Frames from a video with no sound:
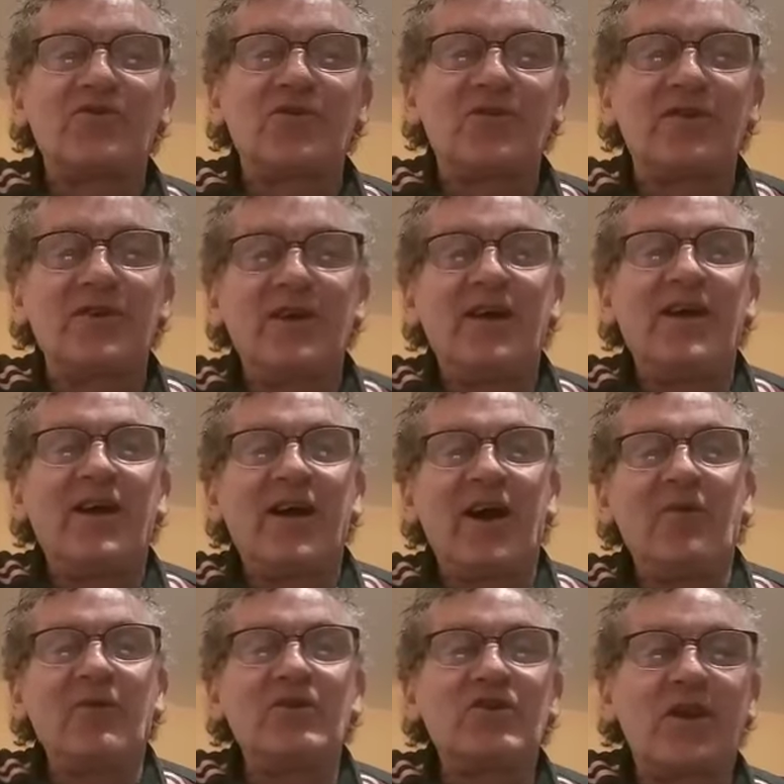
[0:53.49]
So
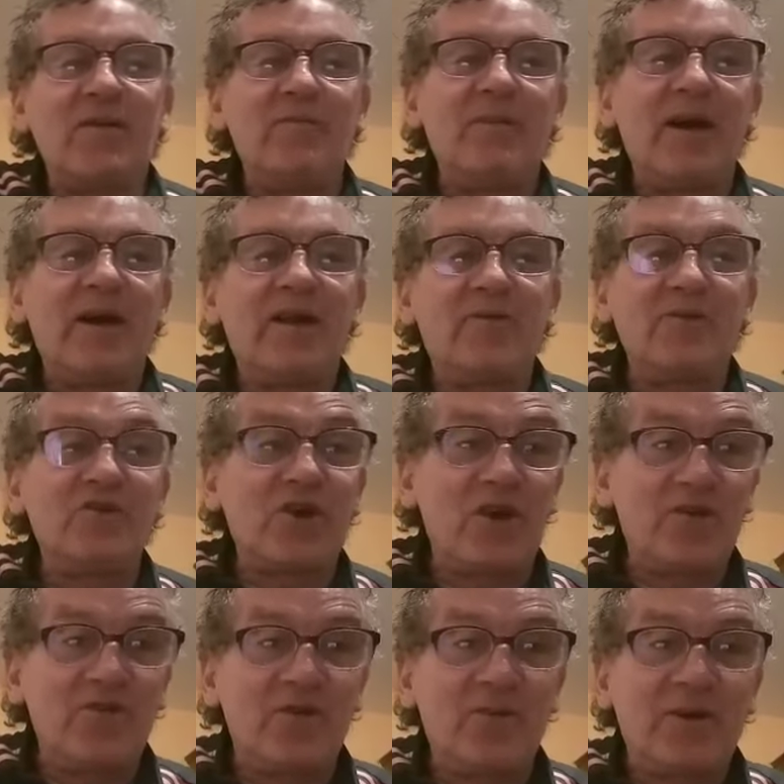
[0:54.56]
I wish him and I wish
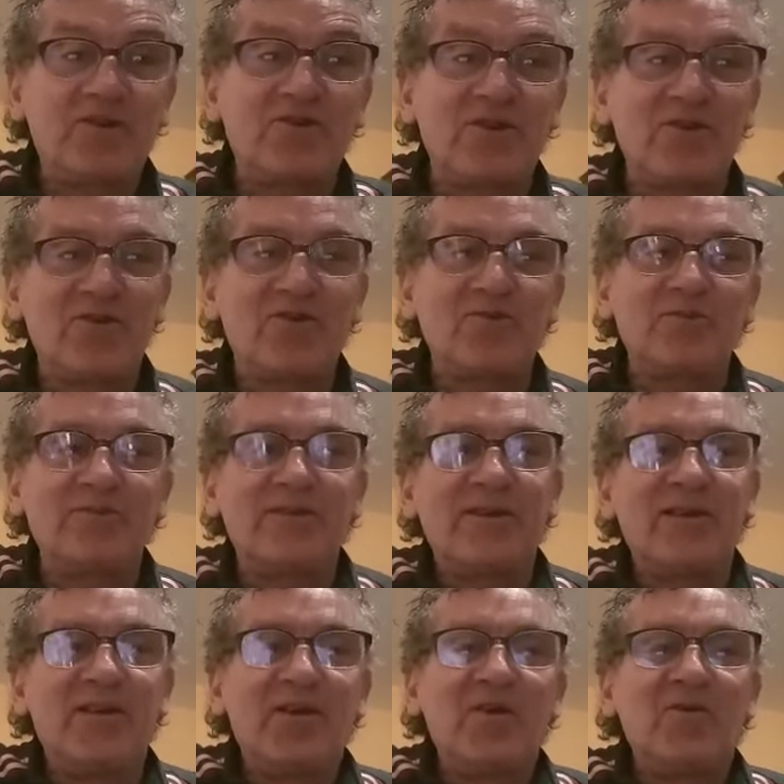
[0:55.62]
her the best of luck
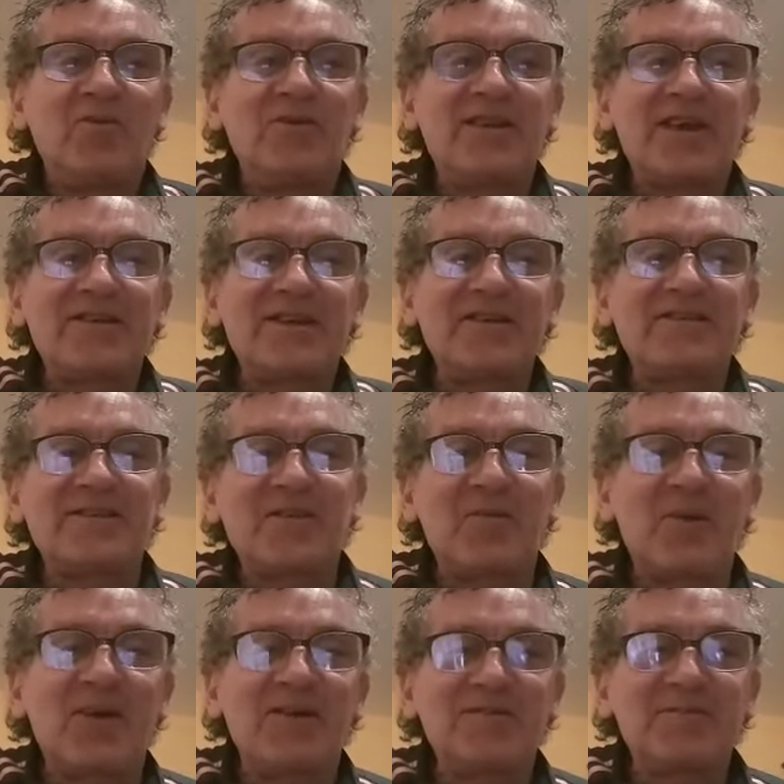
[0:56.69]
with that
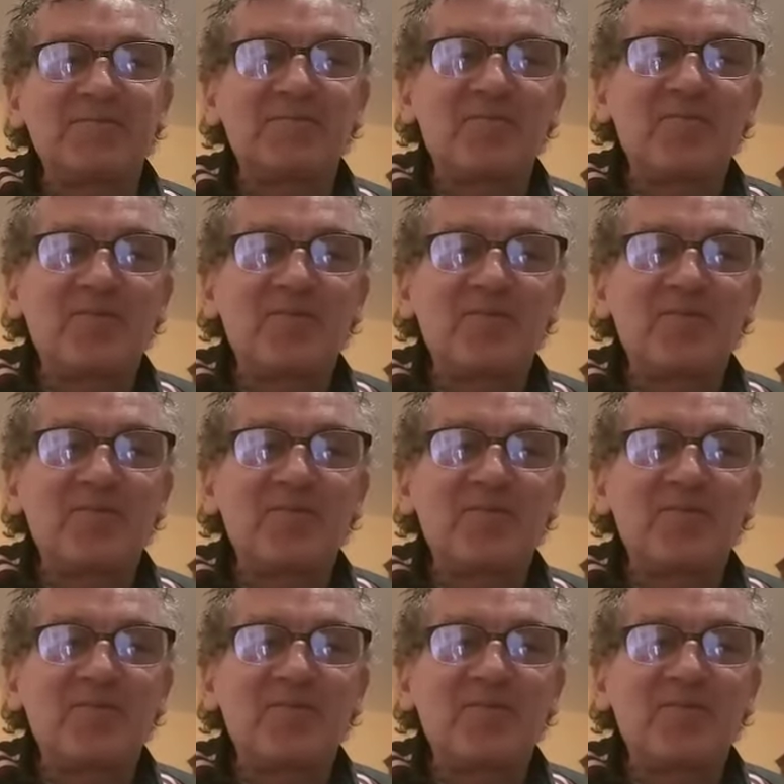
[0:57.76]
escapade.